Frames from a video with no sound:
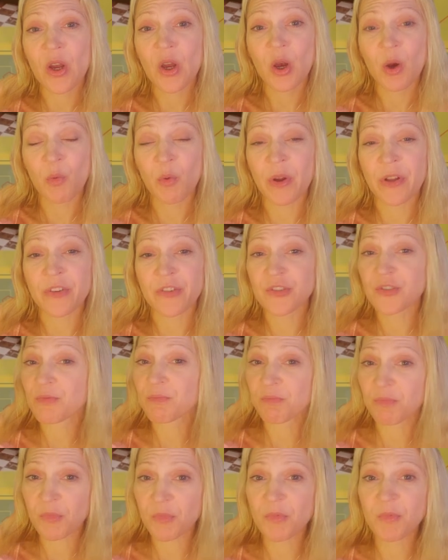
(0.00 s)
which
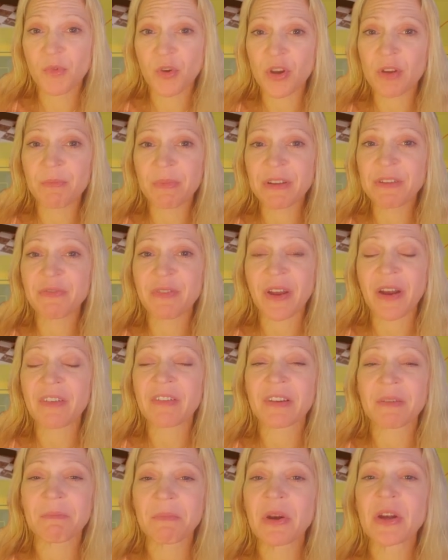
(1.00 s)
could be found
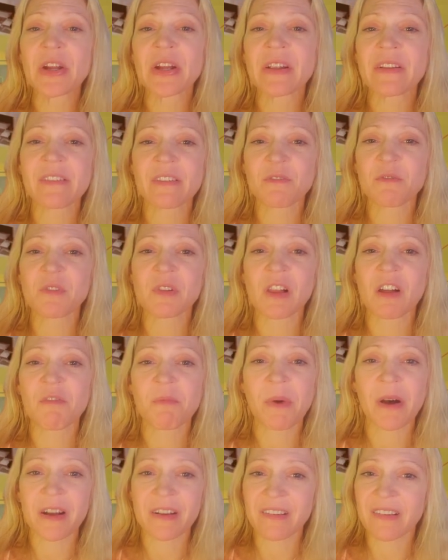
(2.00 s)
in millions of glove
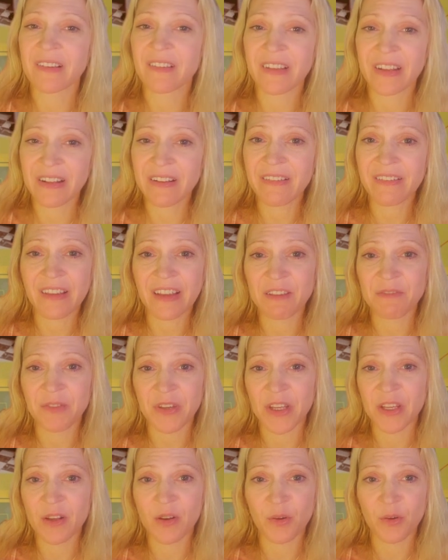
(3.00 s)
boxes inside
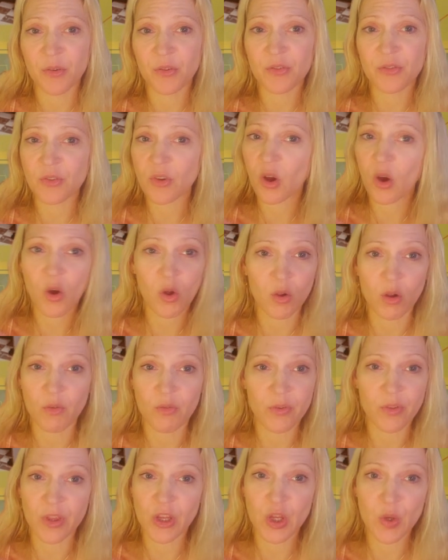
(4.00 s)
vehicles all
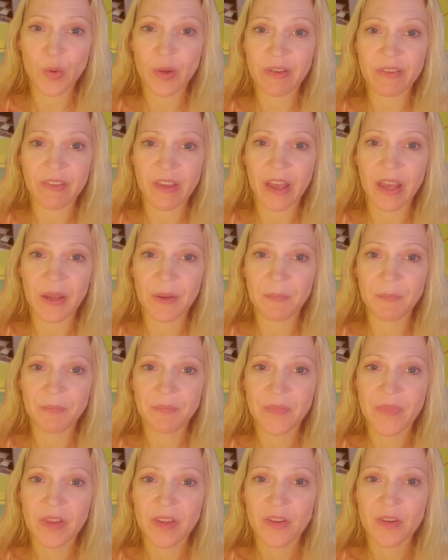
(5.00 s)
over the USA.
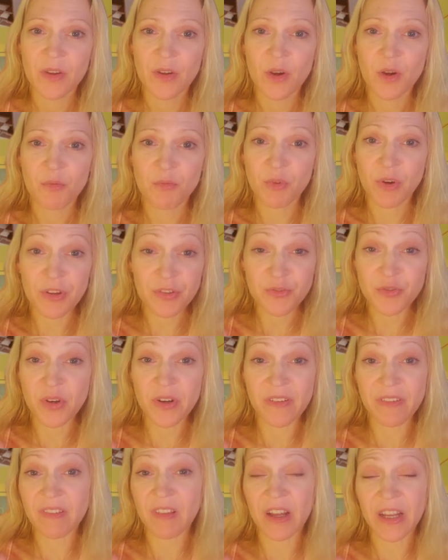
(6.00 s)

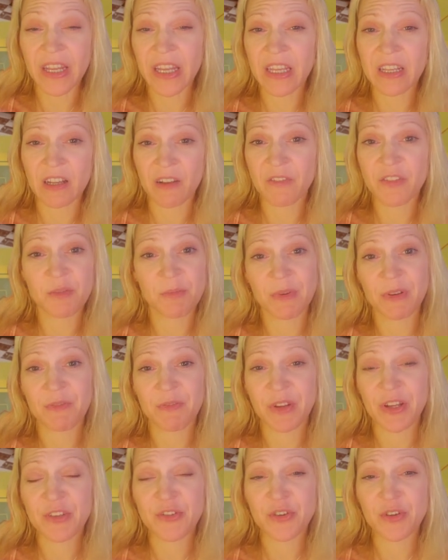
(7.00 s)
Restaurants lucky enough to be
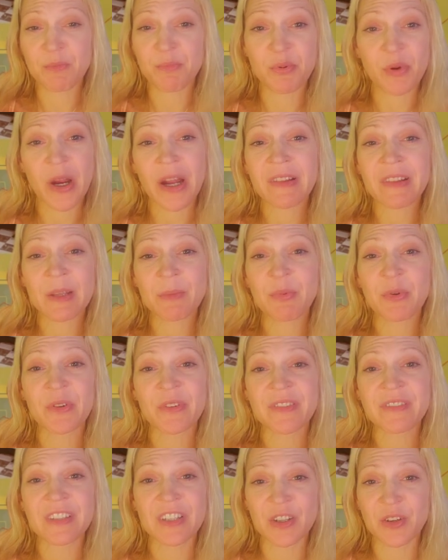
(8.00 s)
featured proudly put
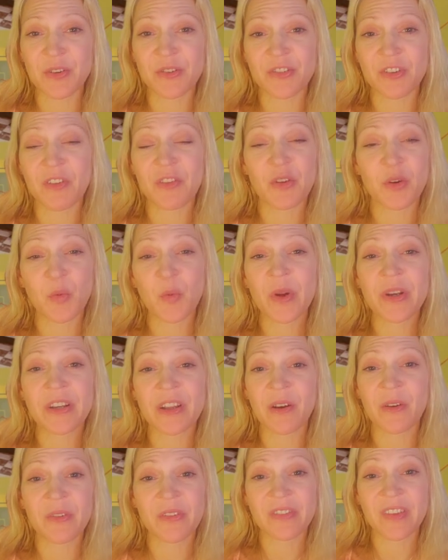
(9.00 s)
stickers on their
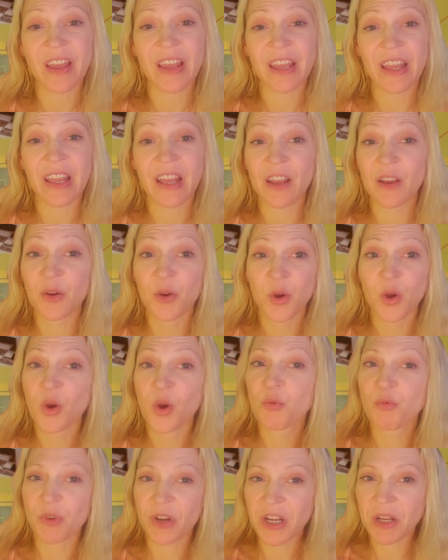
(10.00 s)
windows saying,
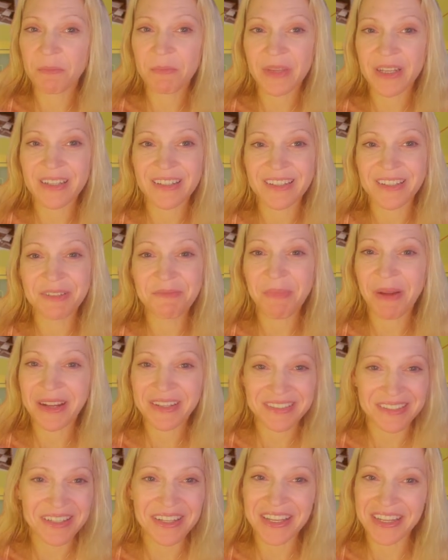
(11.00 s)
"Recommended by
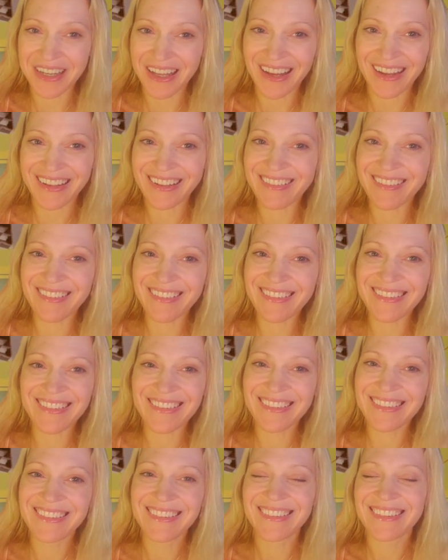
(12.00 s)
Duncan Hines."
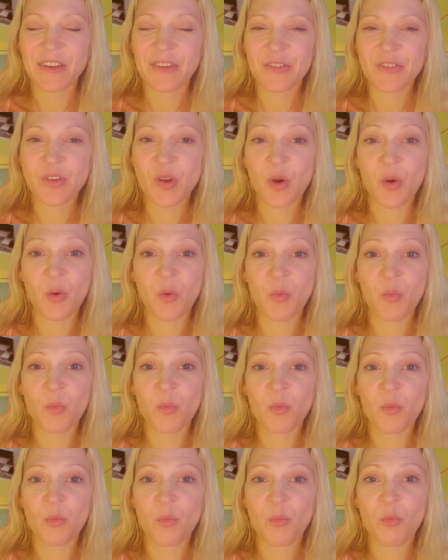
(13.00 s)
So
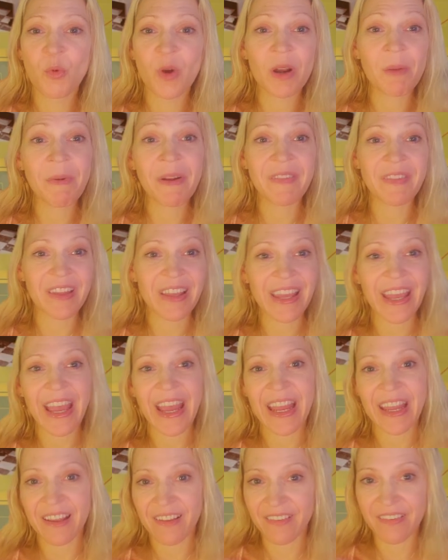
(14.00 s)
what about the
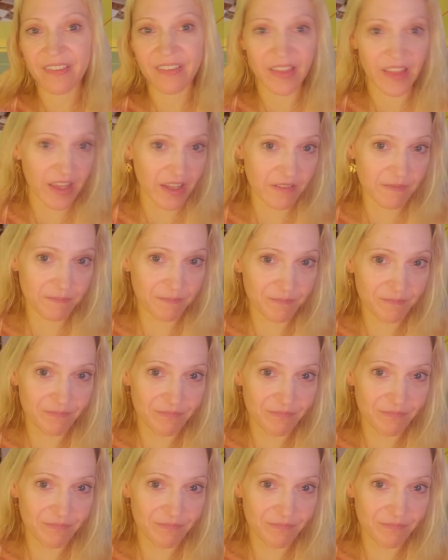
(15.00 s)
cakes then?